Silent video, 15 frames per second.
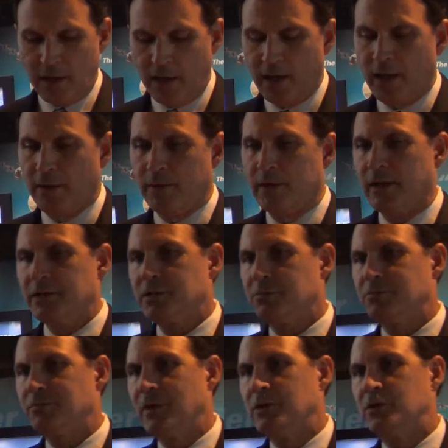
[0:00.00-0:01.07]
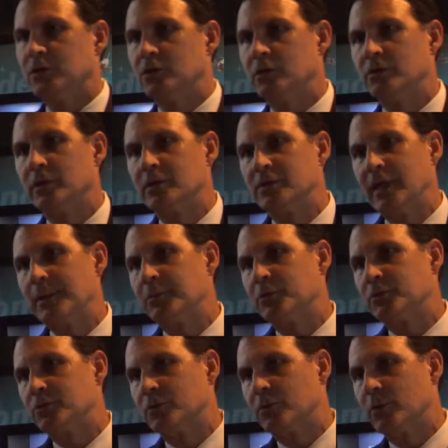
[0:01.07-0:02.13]
I just mentioned two
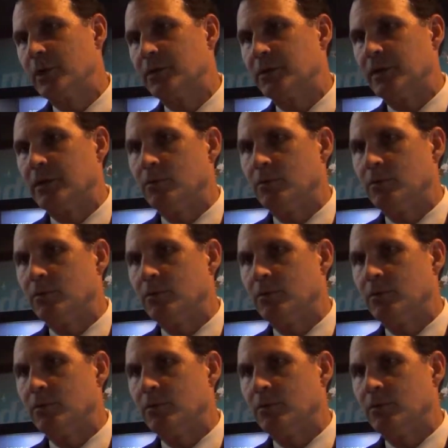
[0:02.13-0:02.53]
examples real quickly.